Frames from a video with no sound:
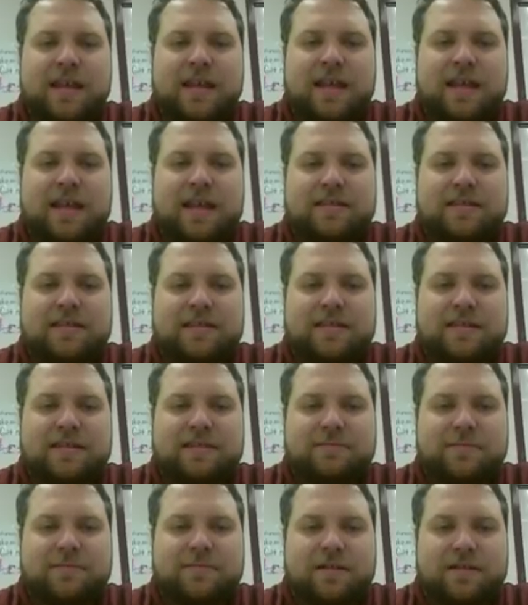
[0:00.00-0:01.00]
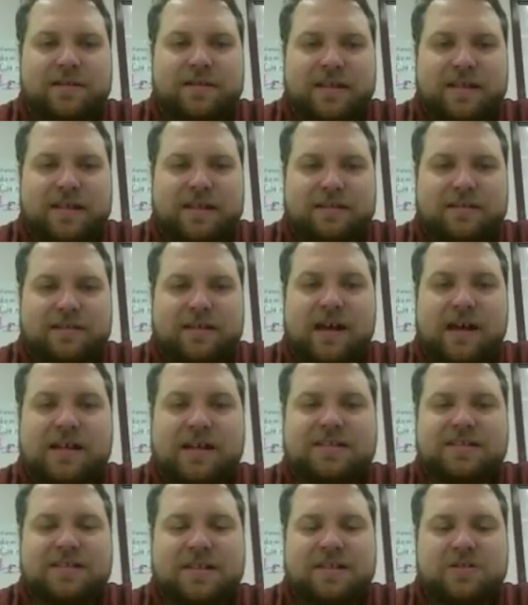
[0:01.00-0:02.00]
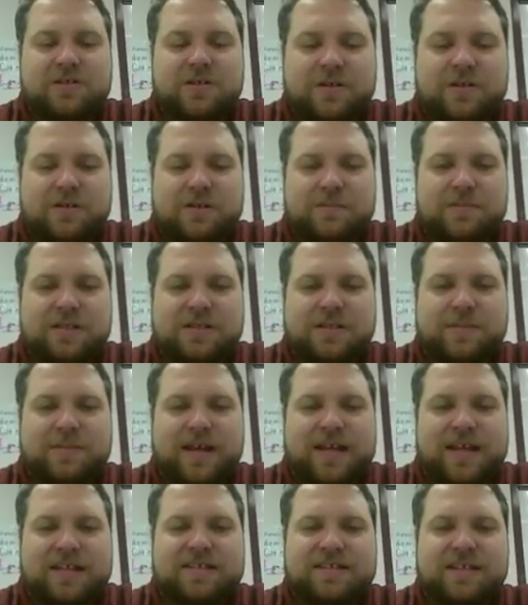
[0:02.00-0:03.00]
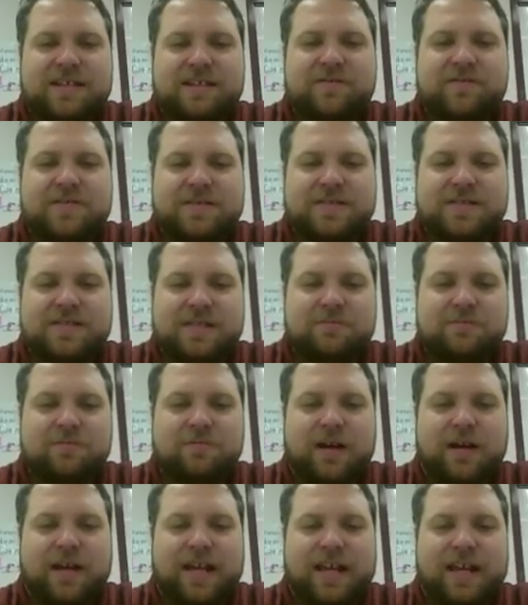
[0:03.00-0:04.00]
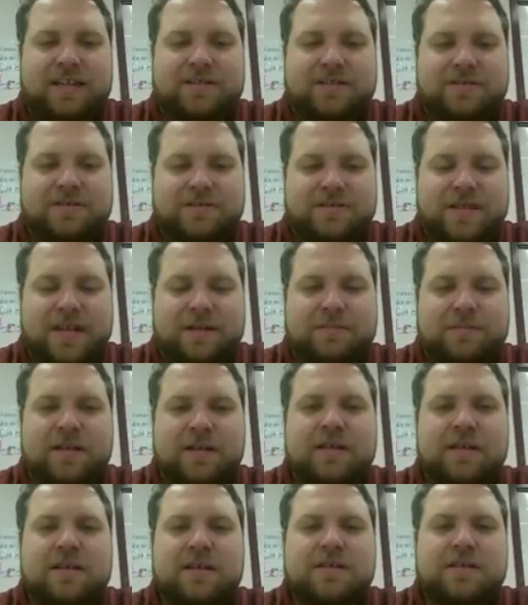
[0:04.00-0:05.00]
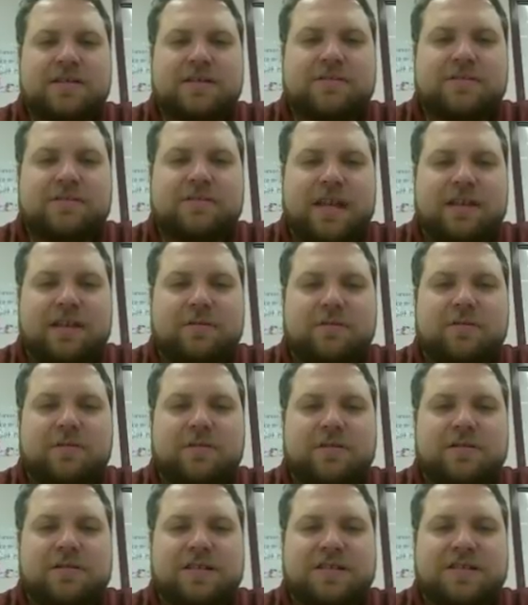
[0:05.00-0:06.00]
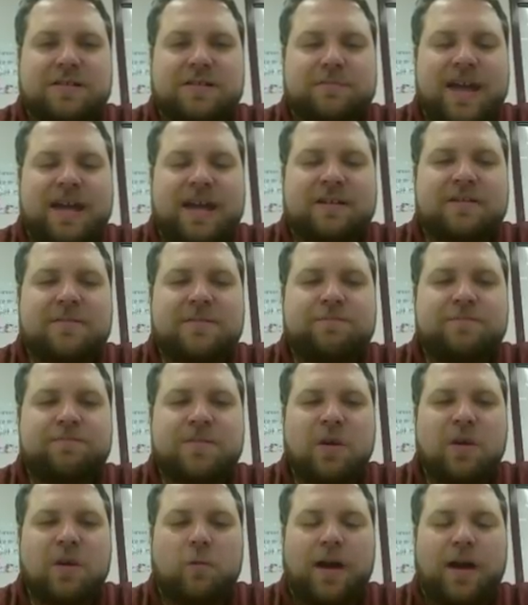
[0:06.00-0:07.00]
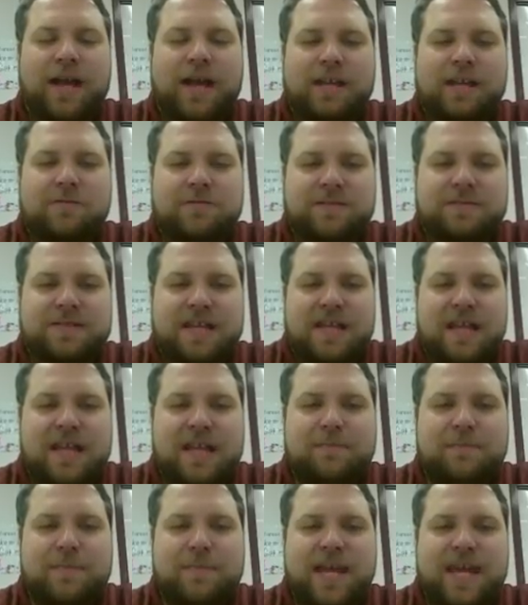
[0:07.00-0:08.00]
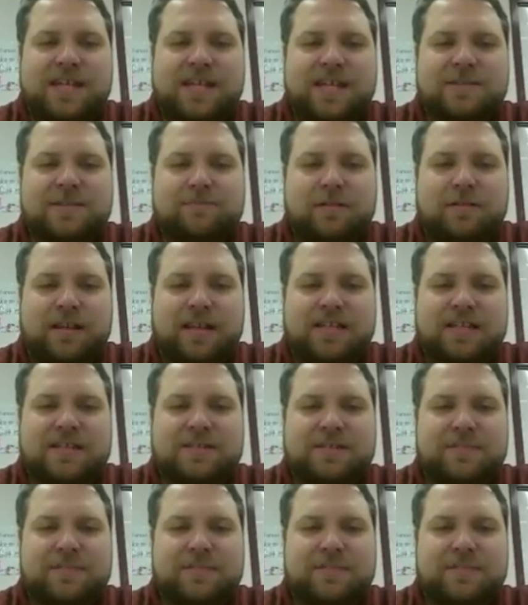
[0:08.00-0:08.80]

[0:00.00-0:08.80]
and the constant term that's by itself is the y-intercept. So again, order doesn't matter. Y equals mx plus